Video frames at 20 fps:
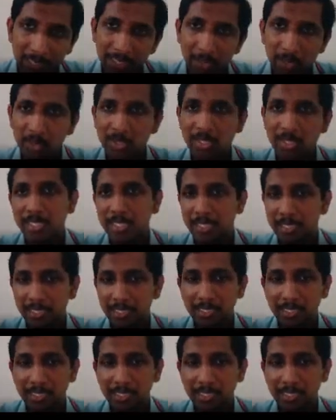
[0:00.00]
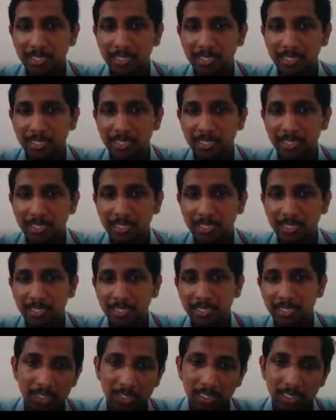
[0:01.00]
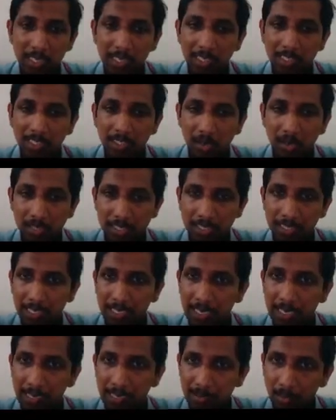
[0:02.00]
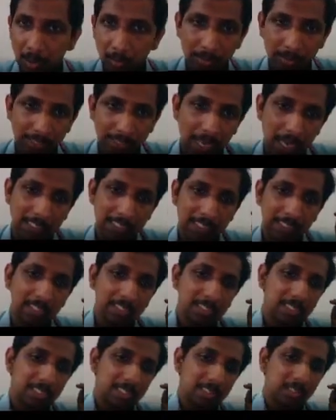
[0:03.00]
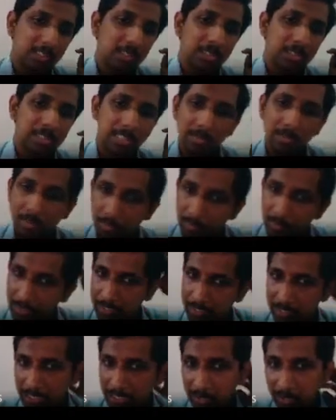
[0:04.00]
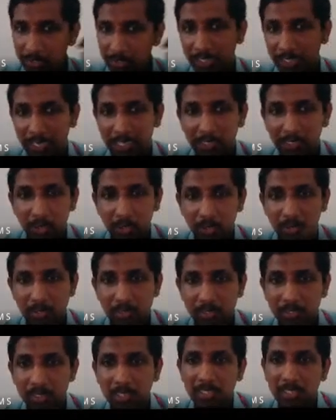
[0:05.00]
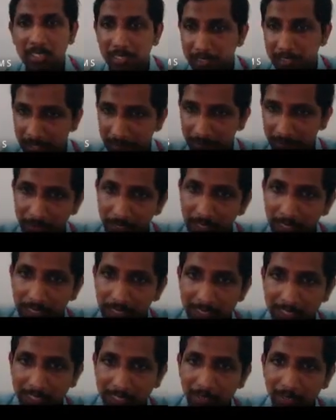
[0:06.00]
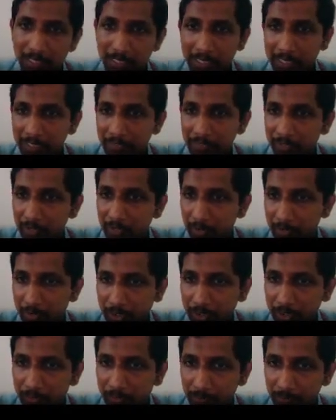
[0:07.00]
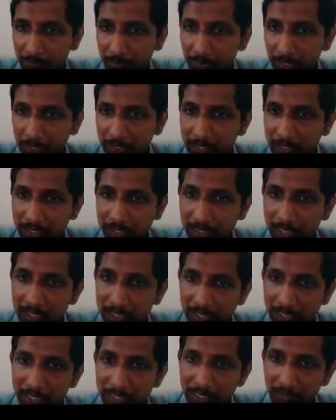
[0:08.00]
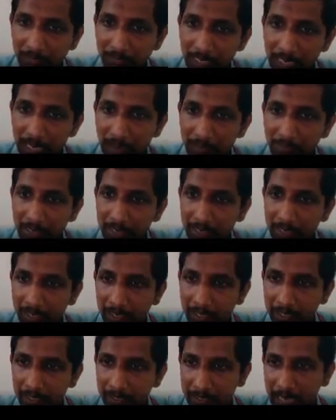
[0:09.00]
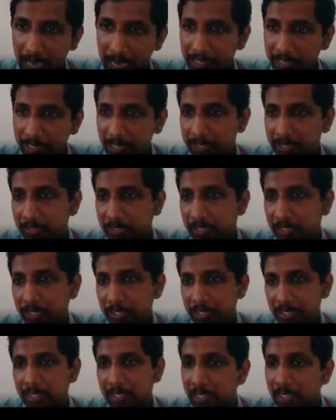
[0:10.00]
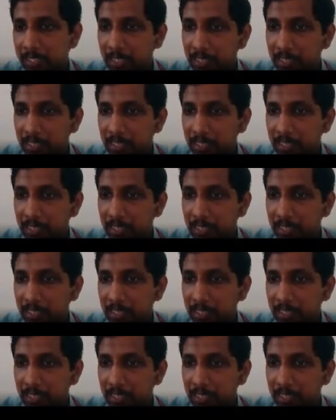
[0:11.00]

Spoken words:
twisted due to the effect of this torsional moment. Acting this torsional moment is actually trying to twist this section. Similarly, if you observe this case here, we have a cantilevered